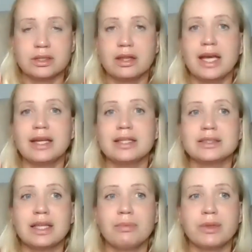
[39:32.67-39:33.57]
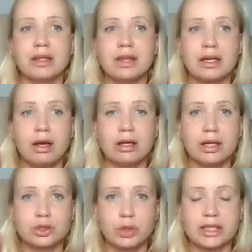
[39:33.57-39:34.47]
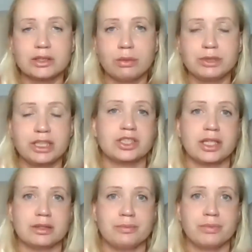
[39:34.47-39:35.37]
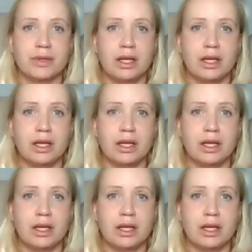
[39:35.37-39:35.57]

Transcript: So that is something that attracts objection.